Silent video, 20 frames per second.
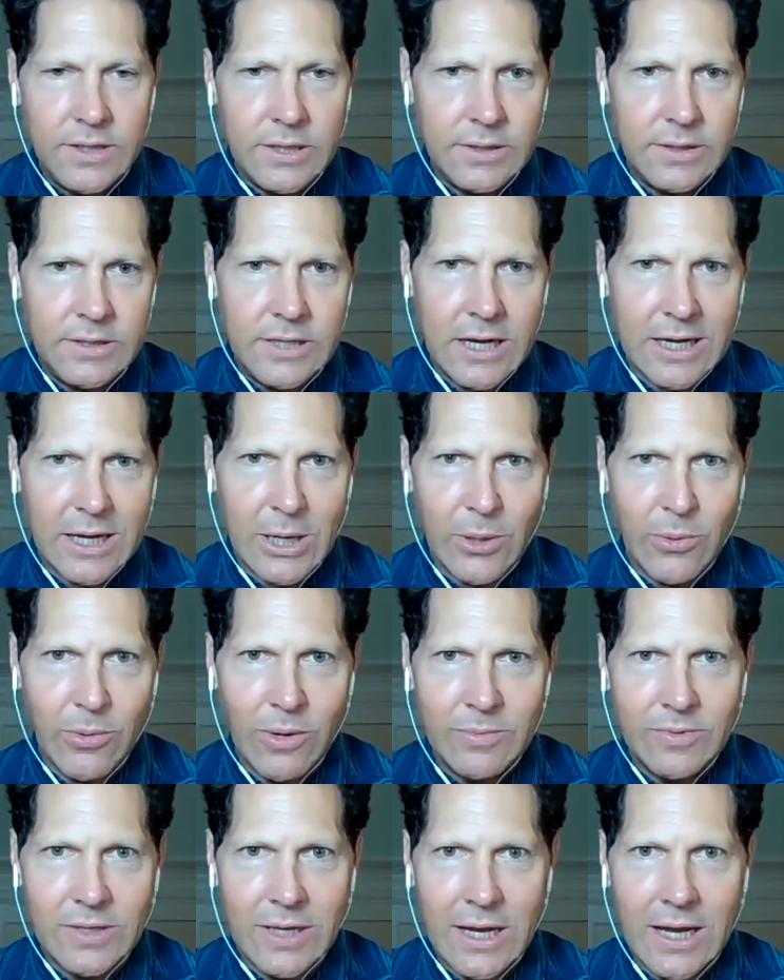check out our
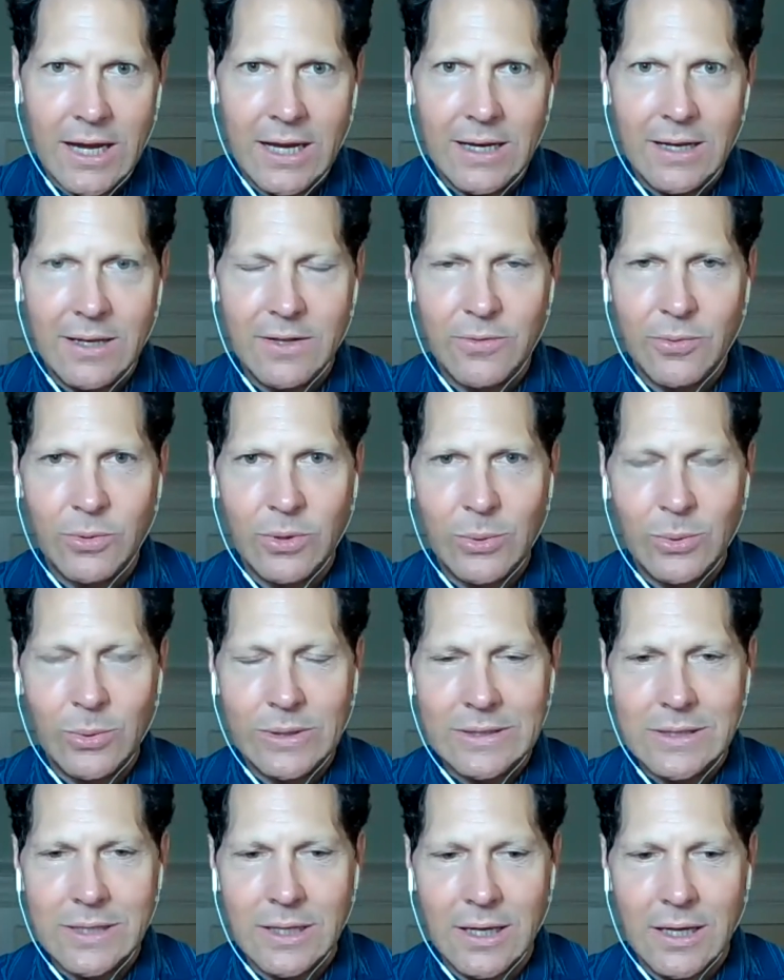website. It's really
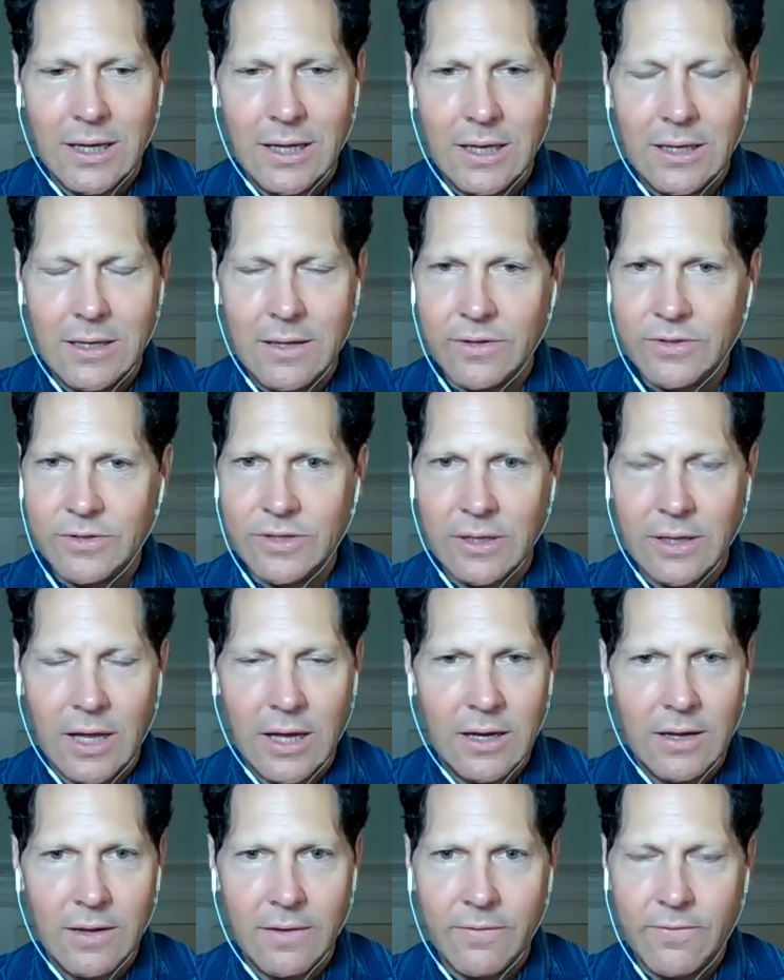well done. It's a
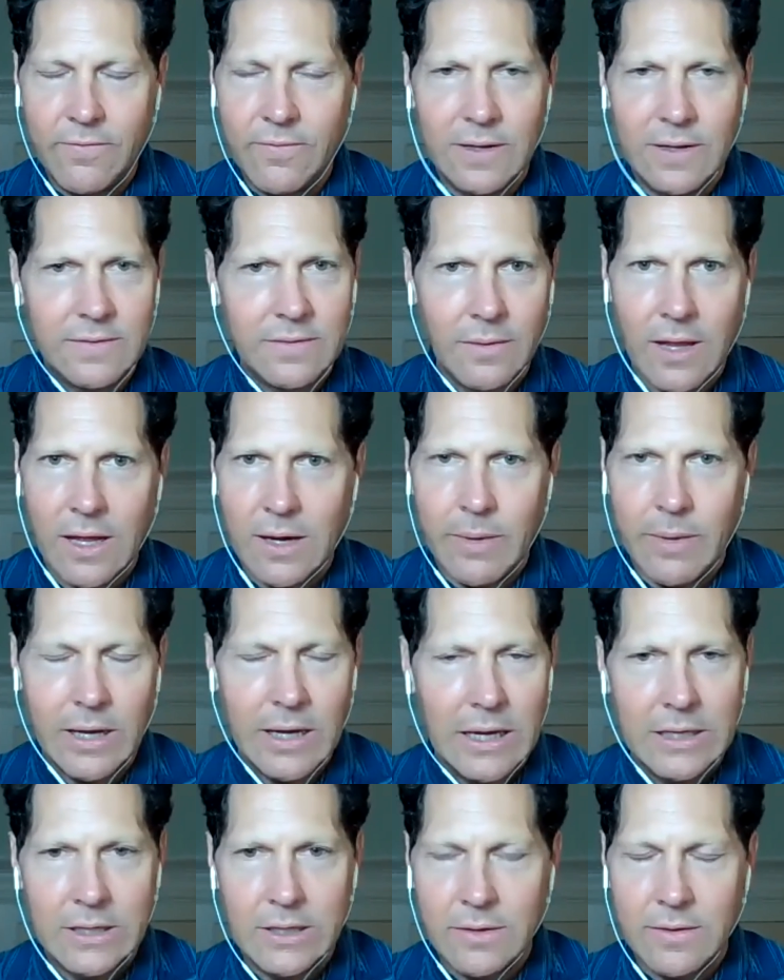lot
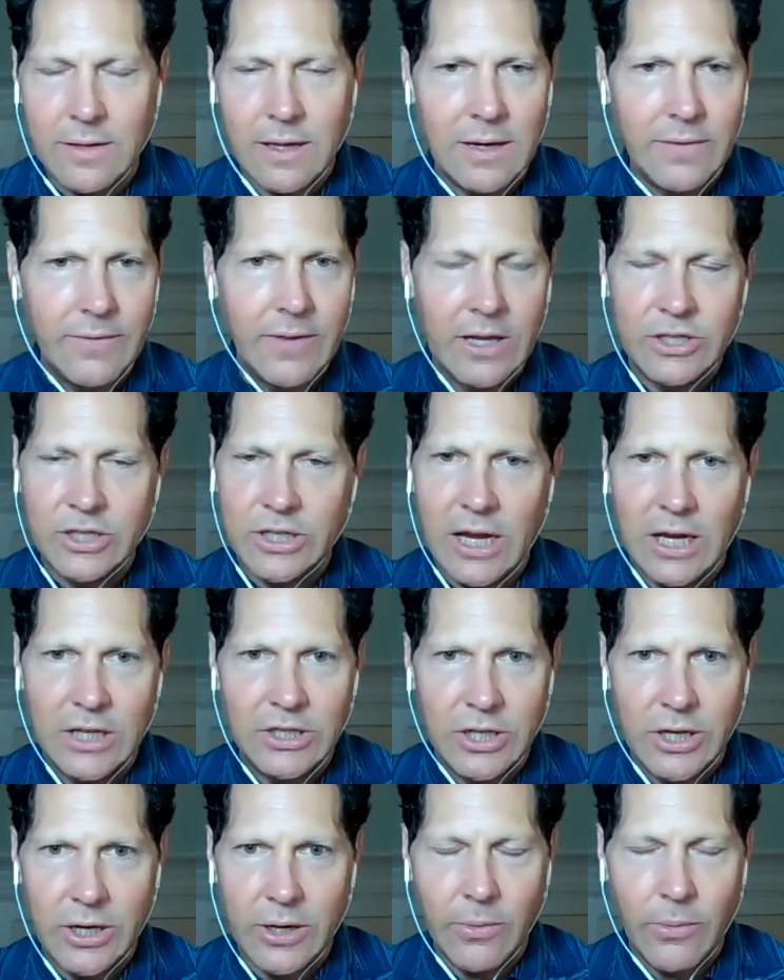about a lot of
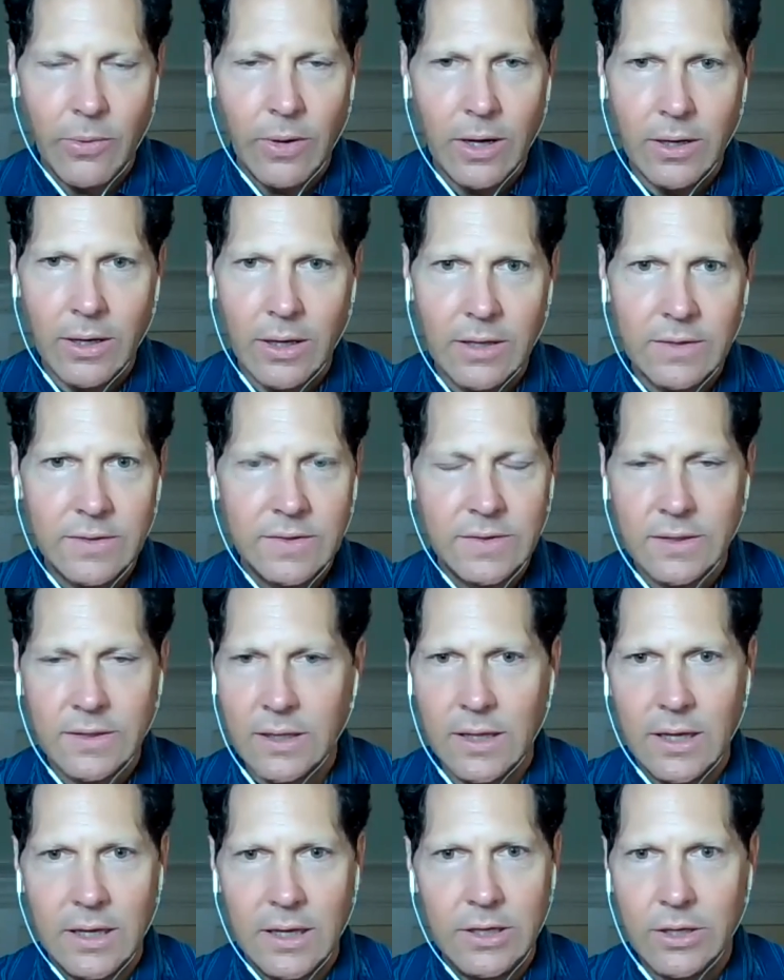education and awareness.
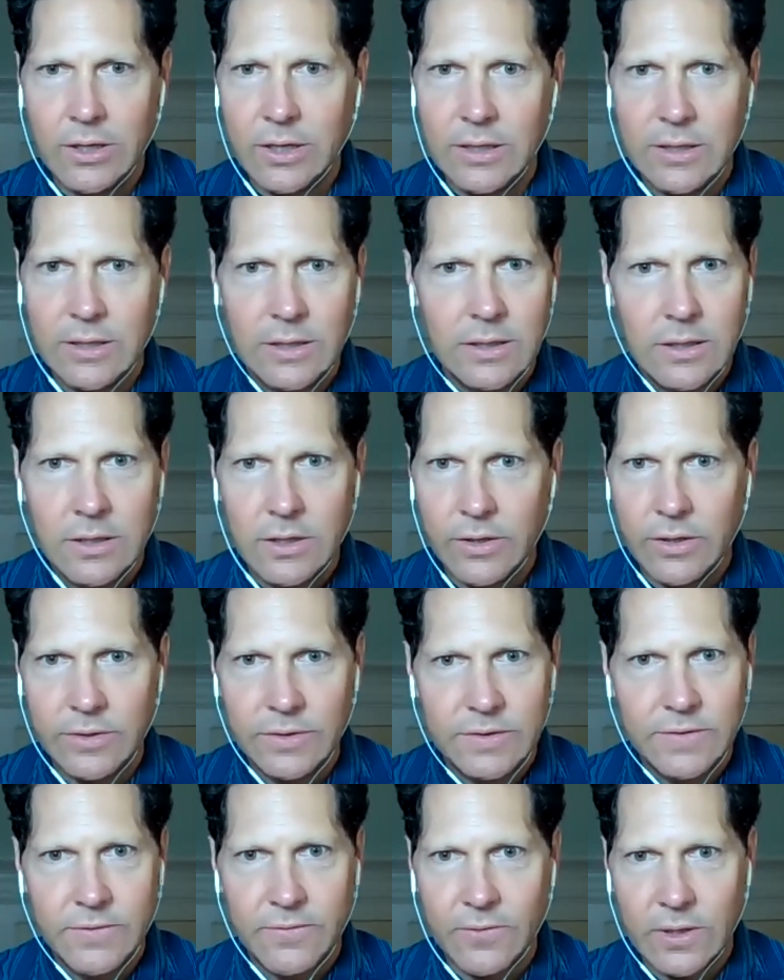And then
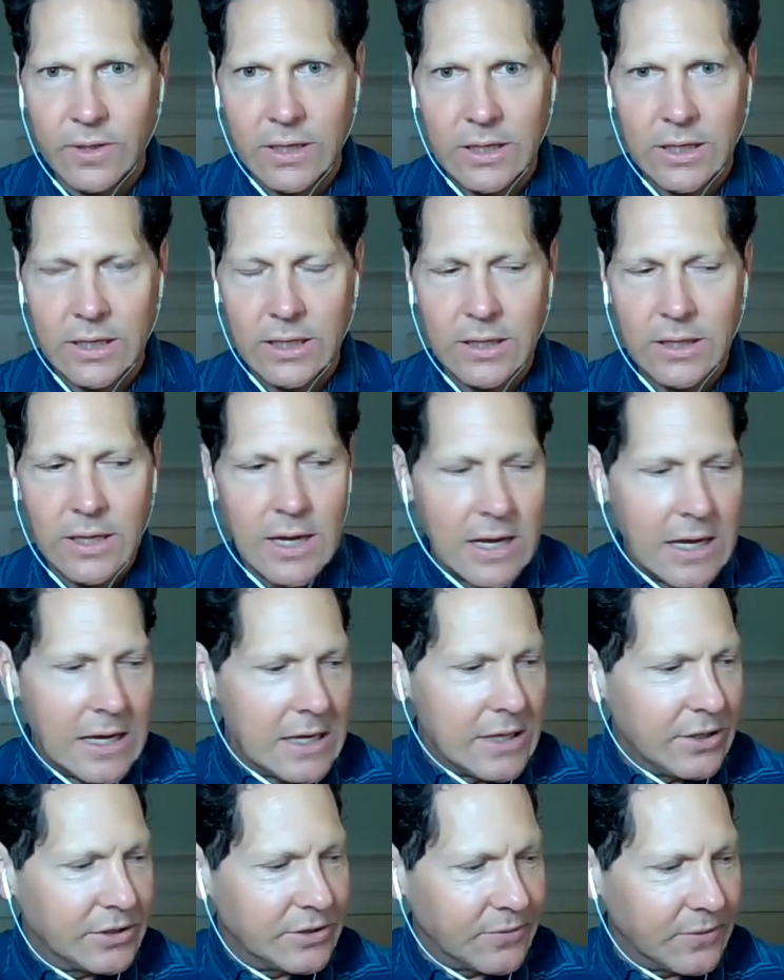there's free
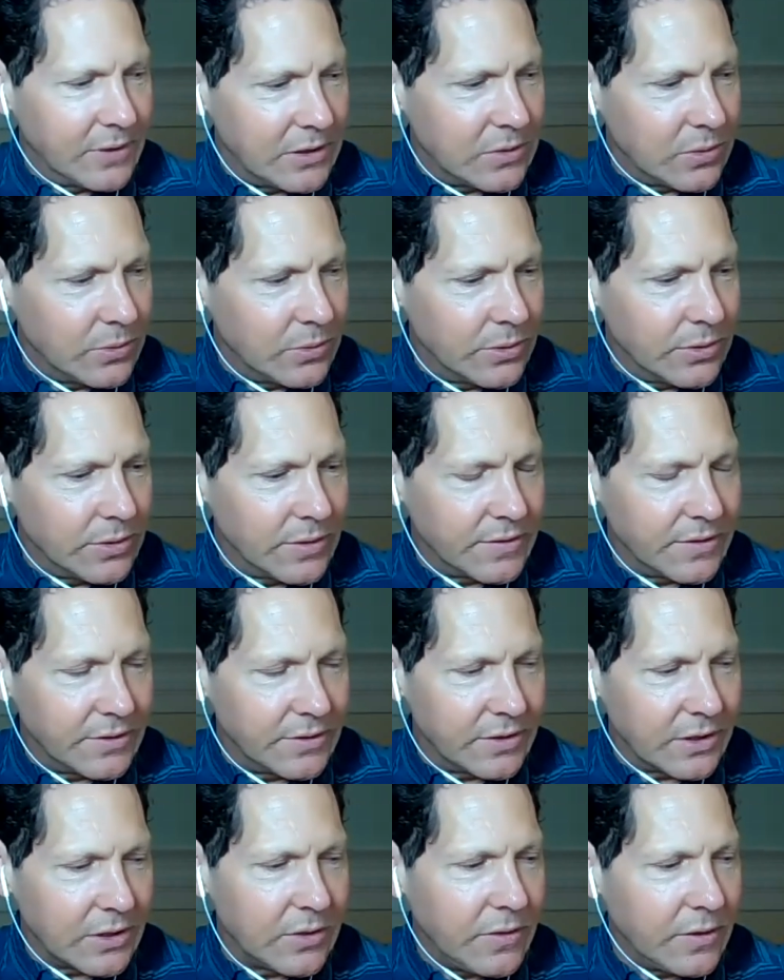tools.
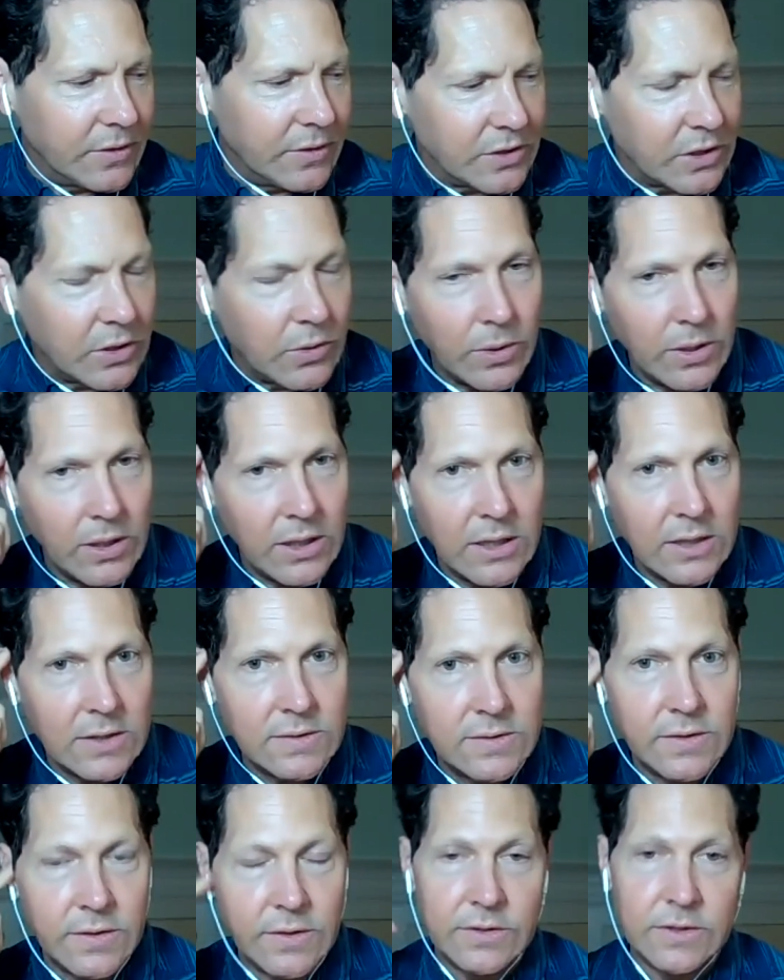There's a
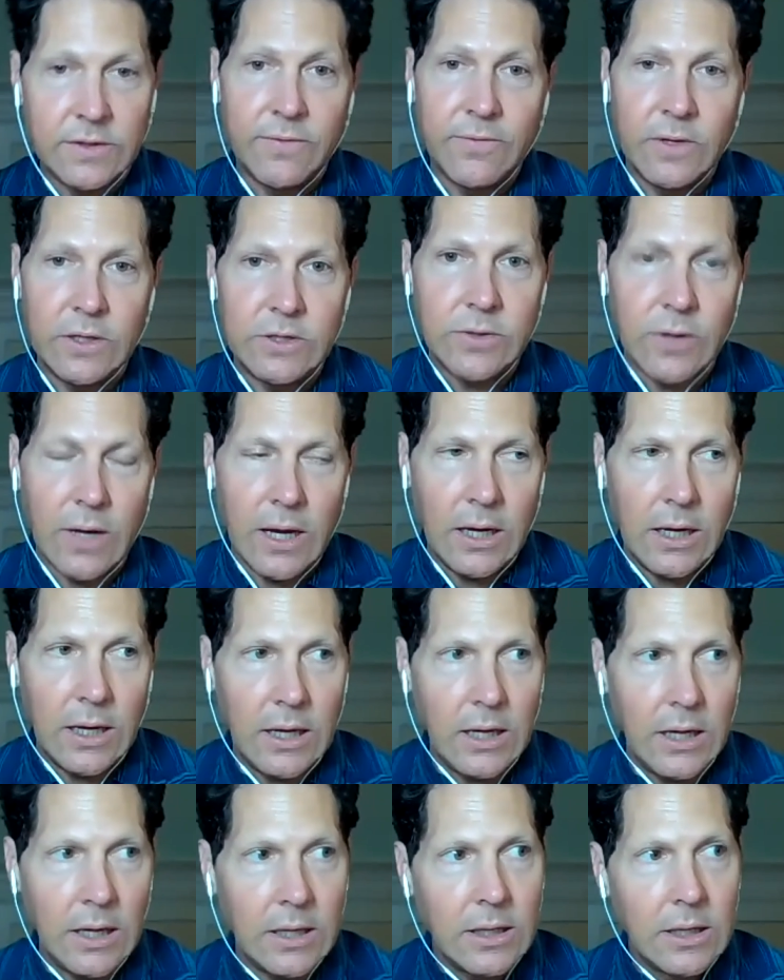quiz. There's a free
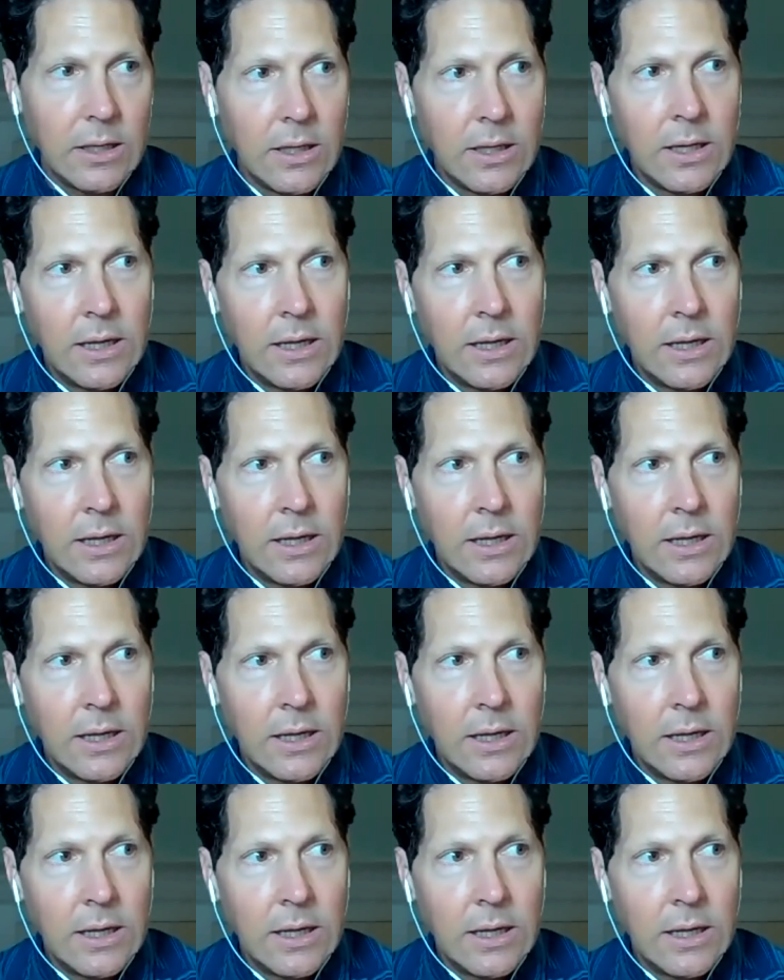training.